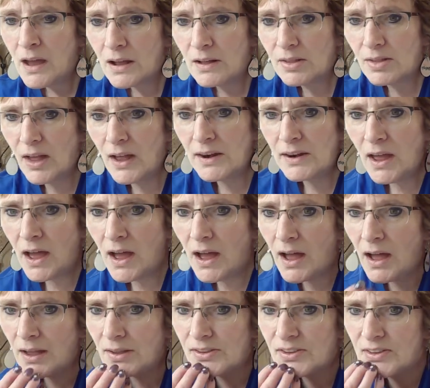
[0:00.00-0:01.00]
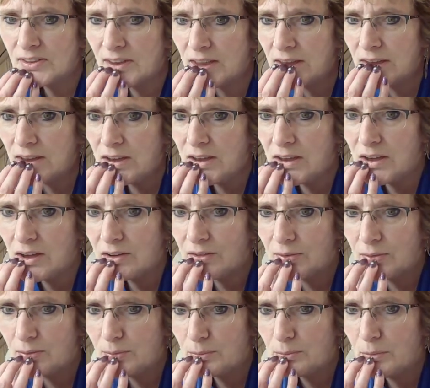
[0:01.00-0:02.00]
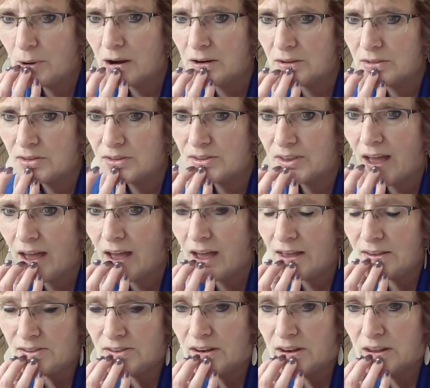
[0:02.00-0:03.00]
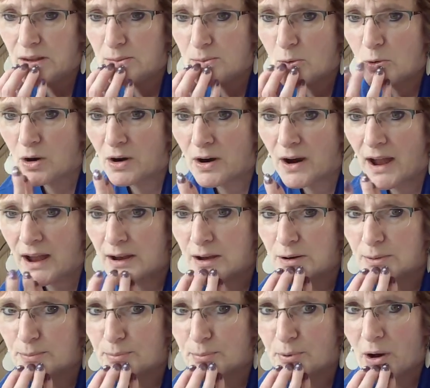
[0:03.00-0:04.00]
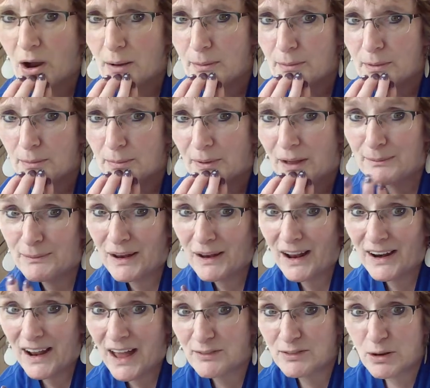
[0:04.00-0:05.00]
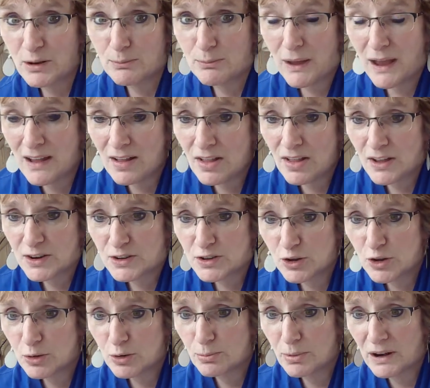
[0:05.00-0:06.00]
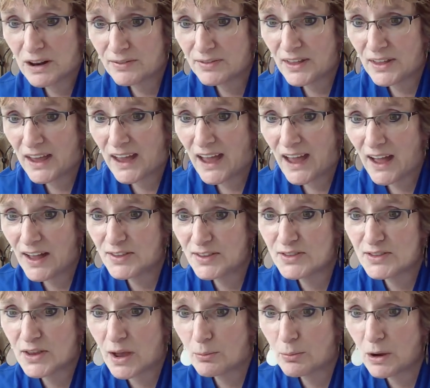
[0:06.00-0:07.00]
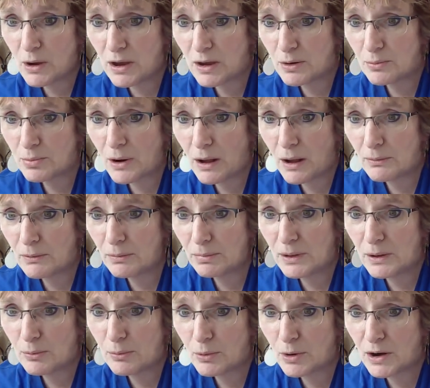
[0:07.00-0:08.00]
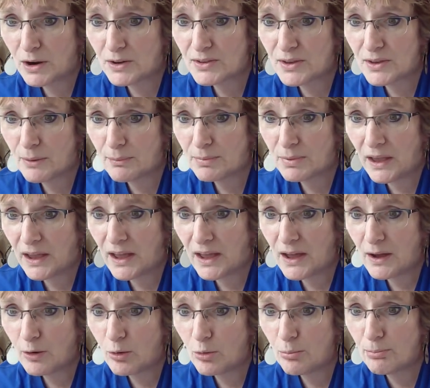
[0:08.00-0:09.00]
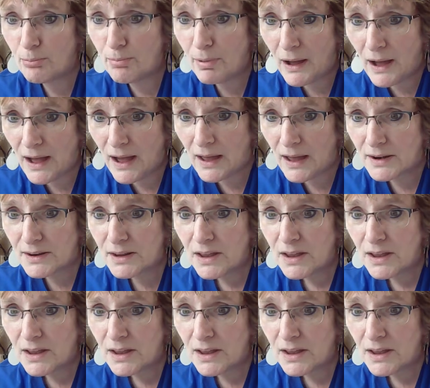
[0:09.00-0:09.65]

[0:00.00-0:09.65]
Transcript: Glenda I'll see if Marden's has any more I could probably I mean I'd have to mail it to you but if they had some we could probably work something out but